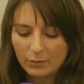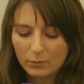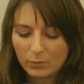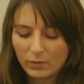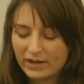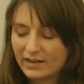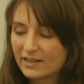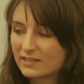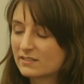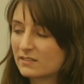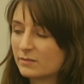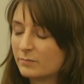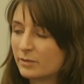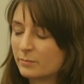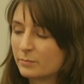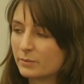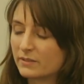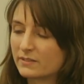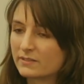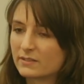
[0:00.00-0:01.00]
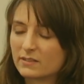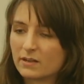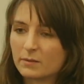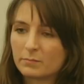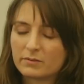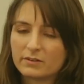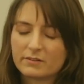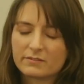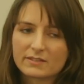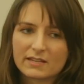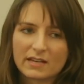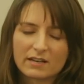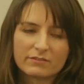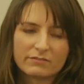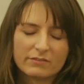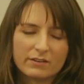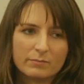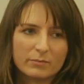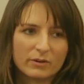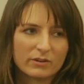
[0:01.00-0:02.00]
One estimate puts the number of
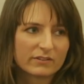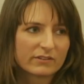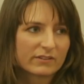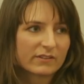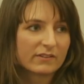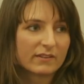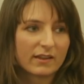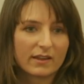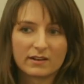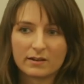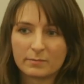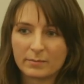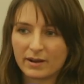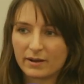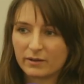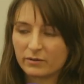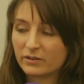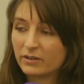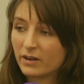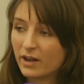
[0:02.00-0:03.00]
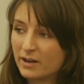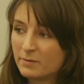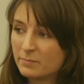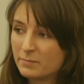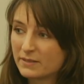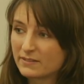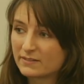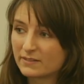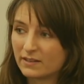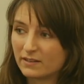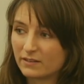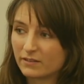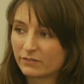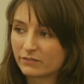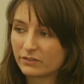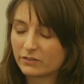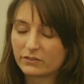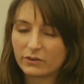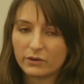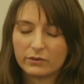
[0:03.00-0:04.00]
Salafi mosques at about 9%
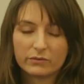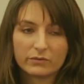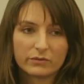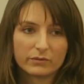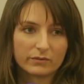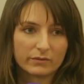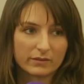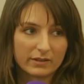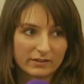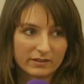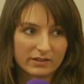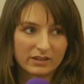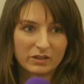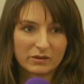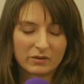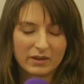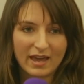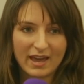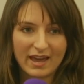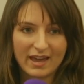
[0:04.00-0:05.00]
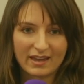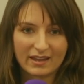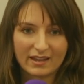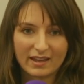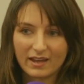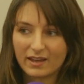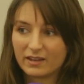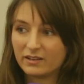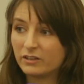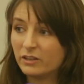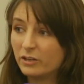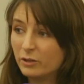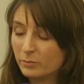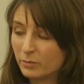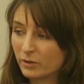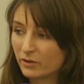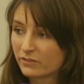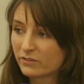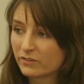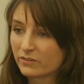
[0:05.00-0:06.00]
of the total in the UK, and new
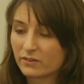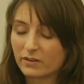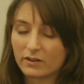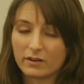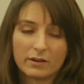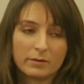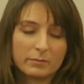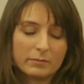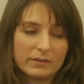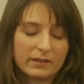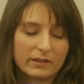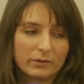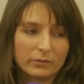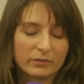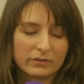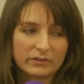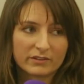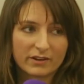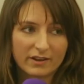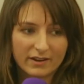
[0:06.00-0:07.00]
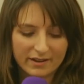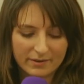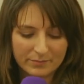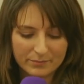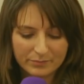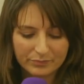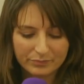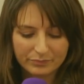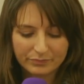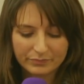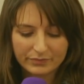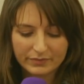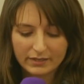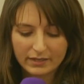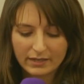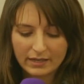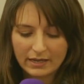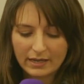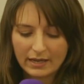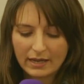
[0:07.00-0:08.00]
mosques are opening all the time.
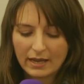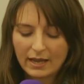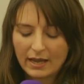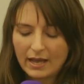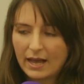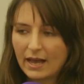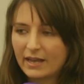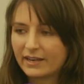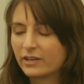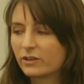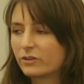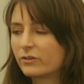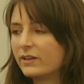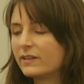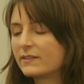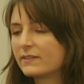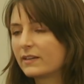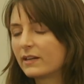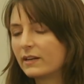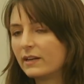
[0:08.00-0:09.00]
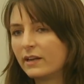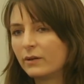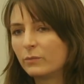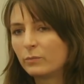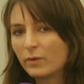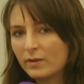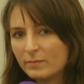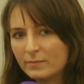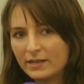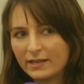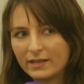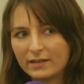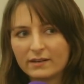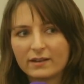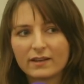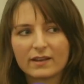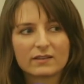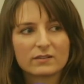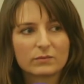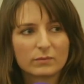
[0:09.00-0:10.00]
And increasingly,
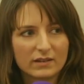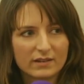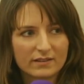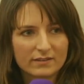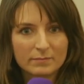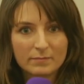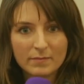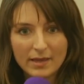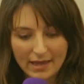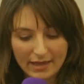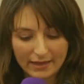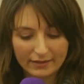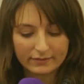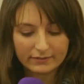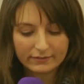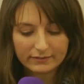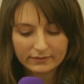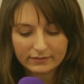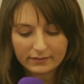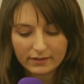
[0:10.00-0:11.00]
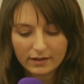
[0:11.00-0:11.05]
women as well as men